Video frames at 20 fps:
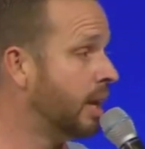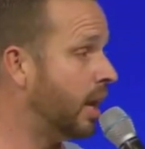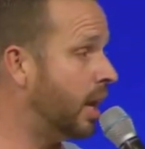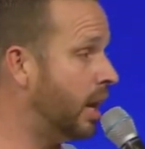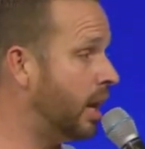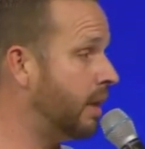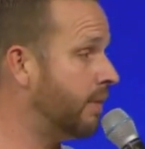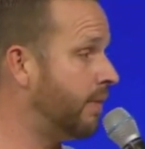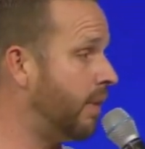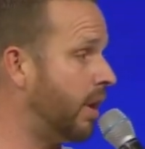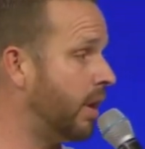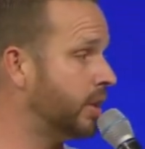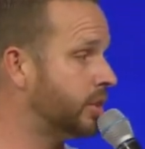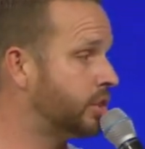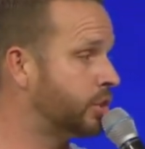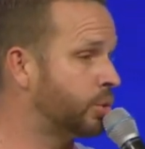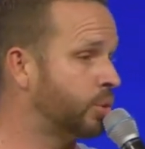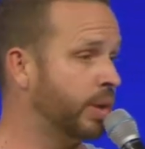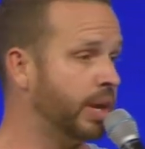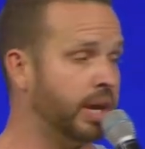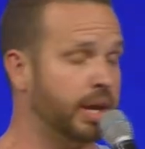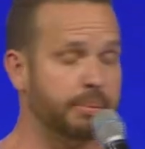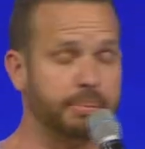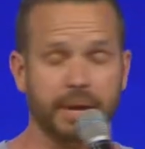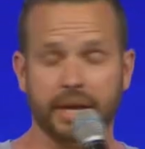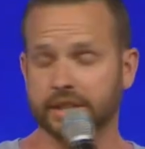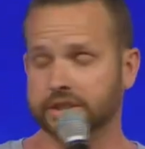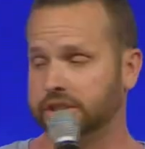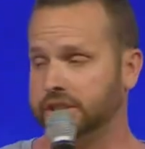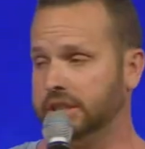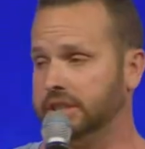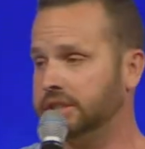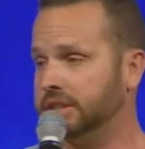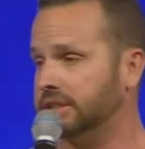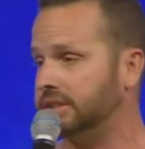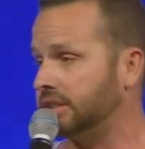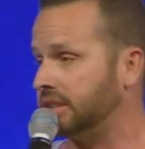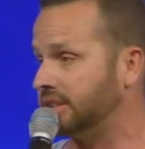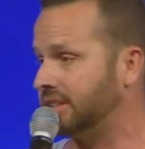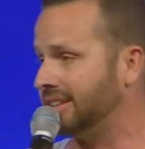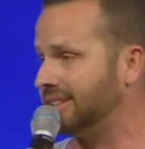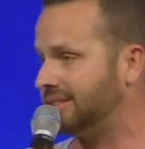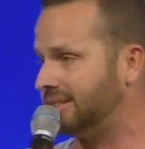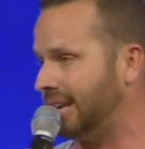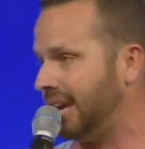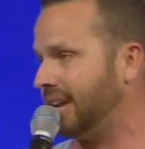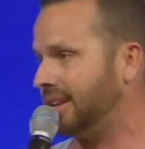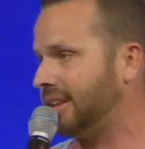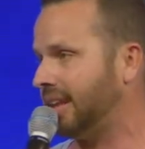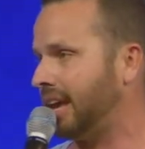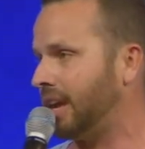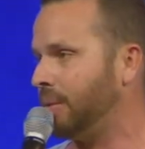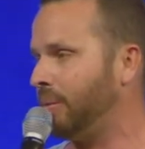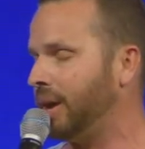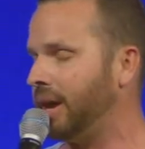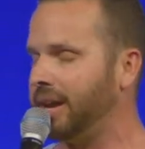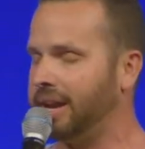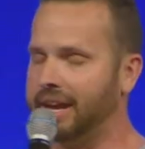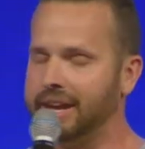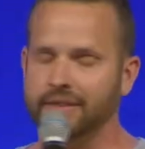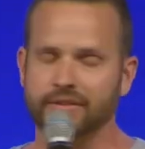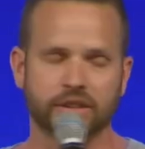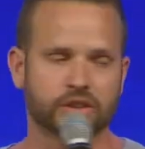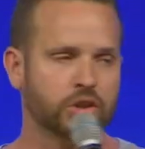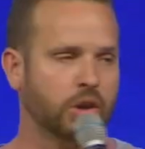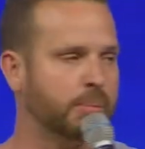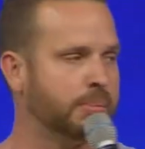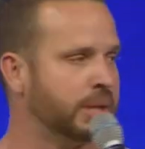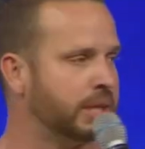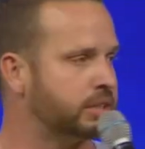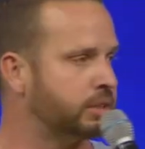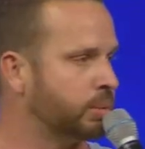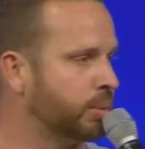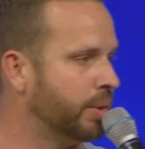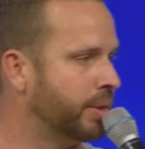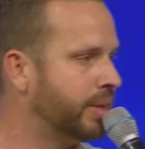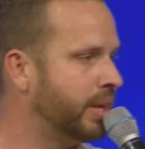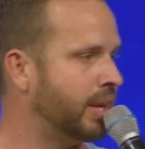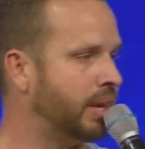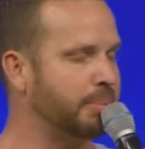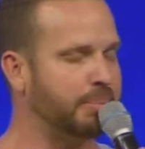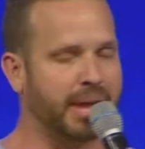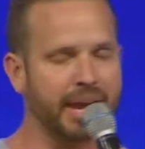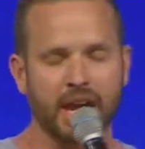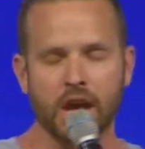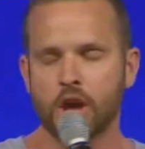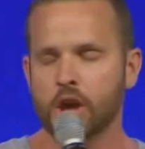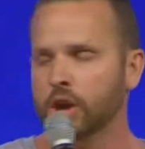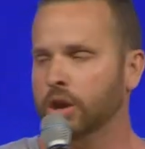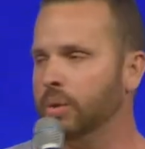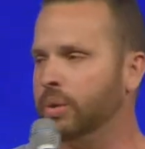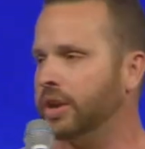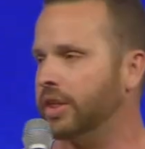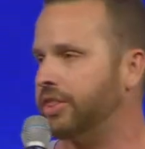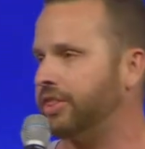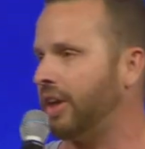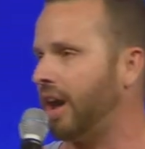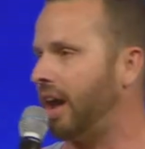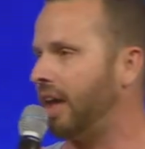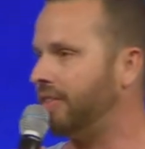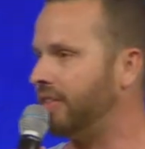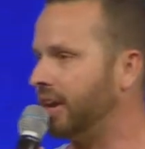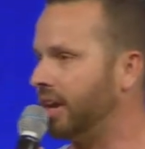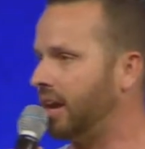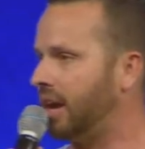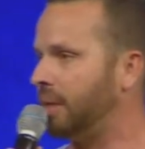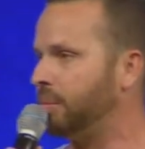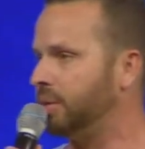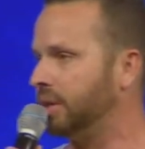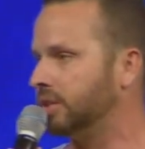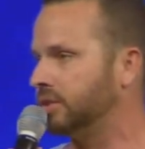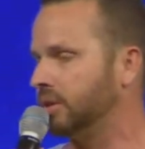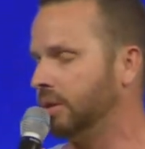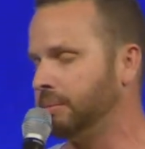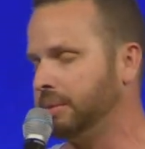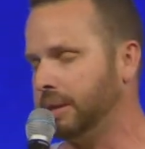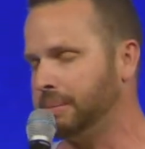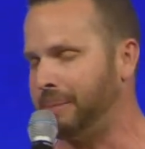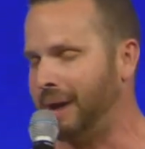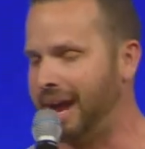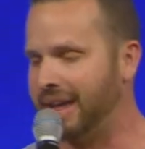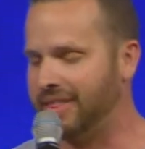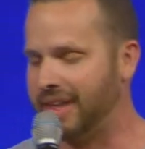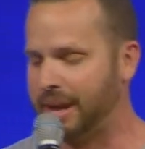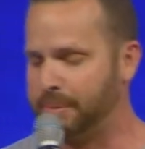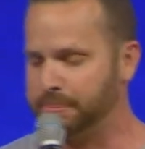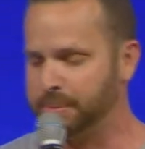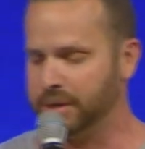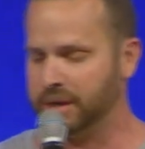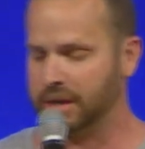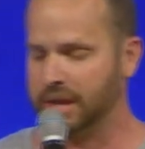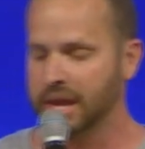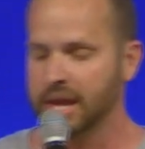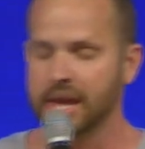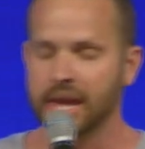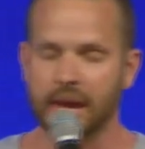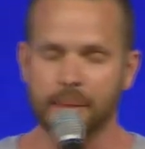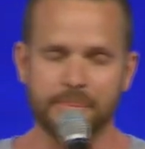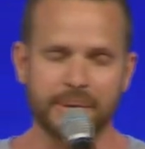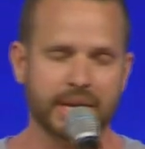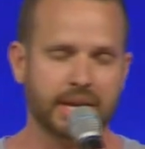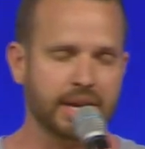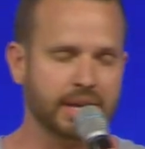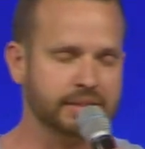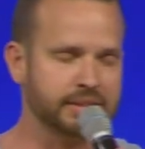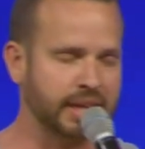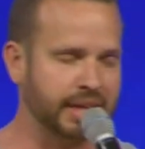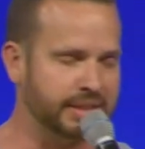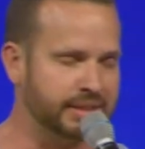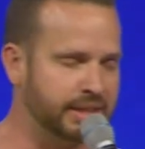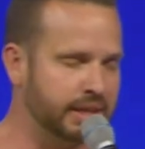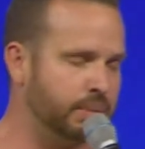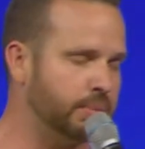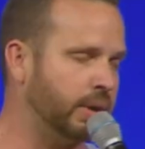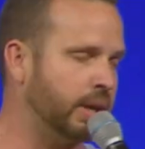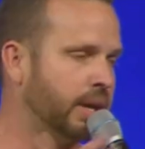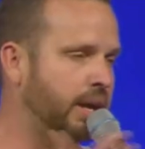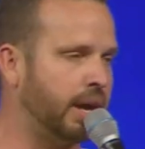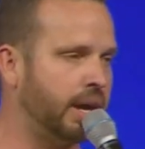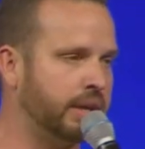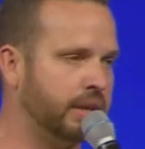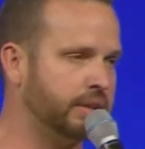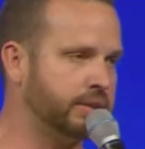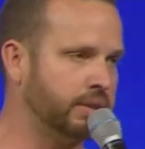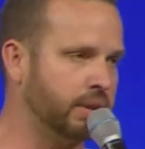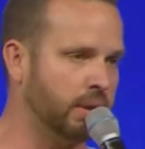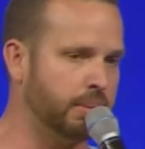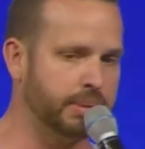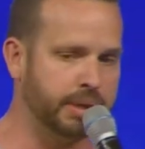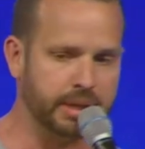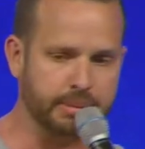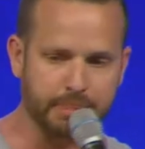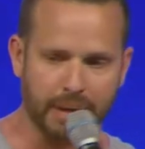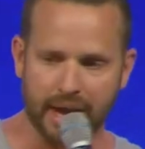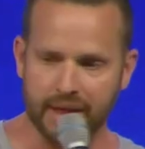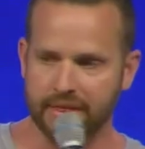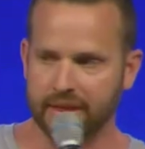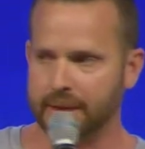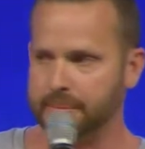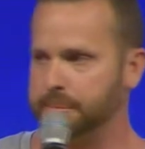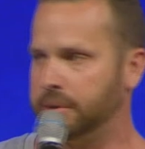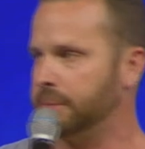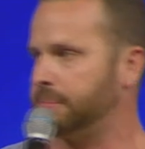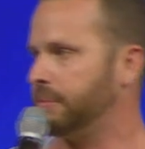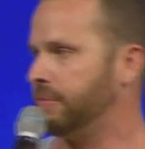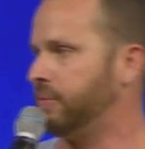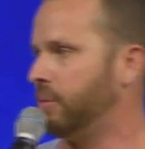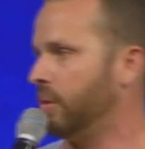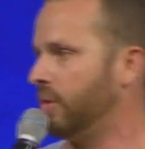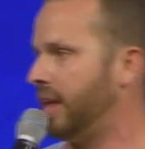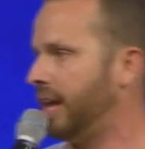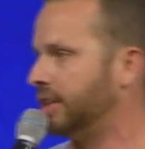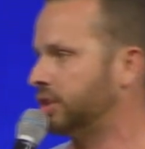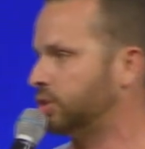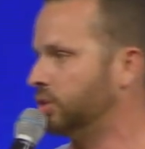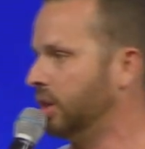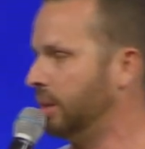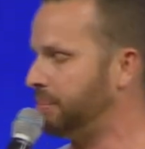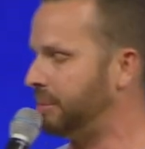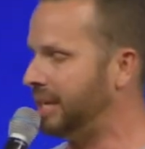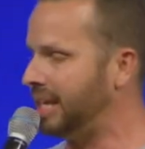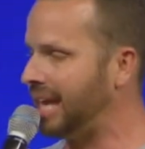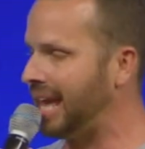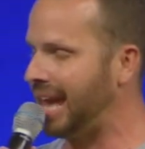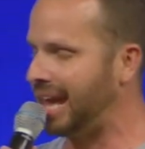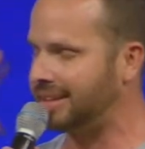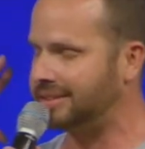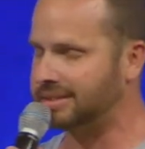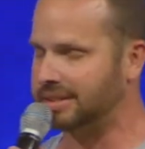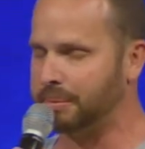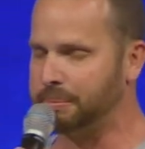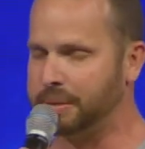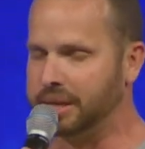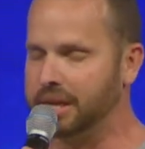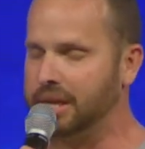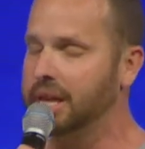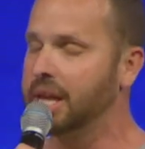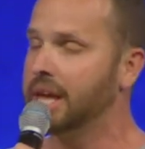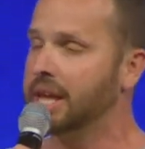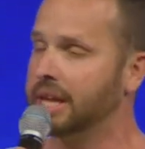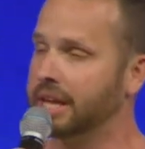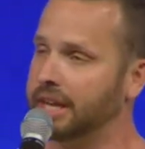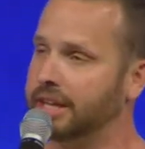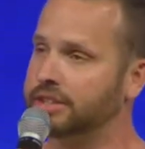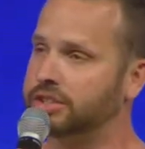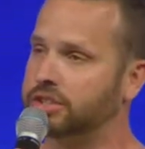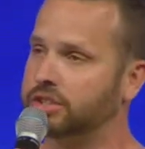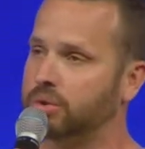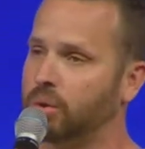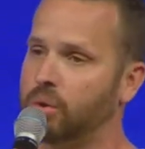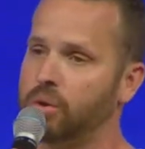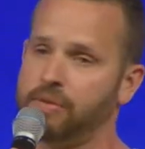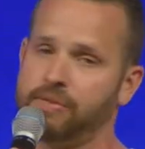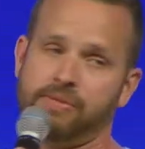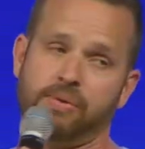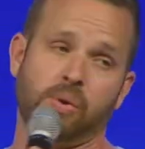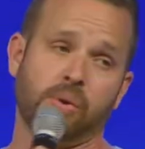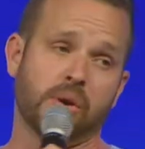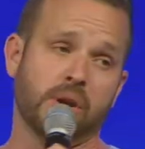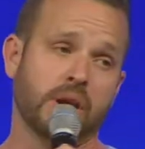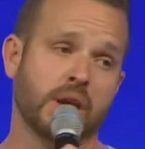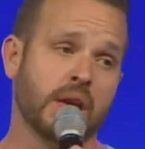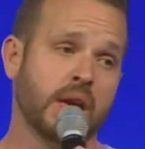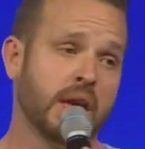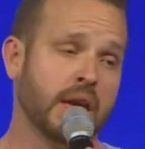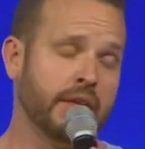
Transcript: of our trip. And she just, to take that away, and I even told Melissa when we were done, I'm like, who would have thought that God would have told me to buy that book? And because I did what God had told me to buy that book before that trip, he had somebody in store for it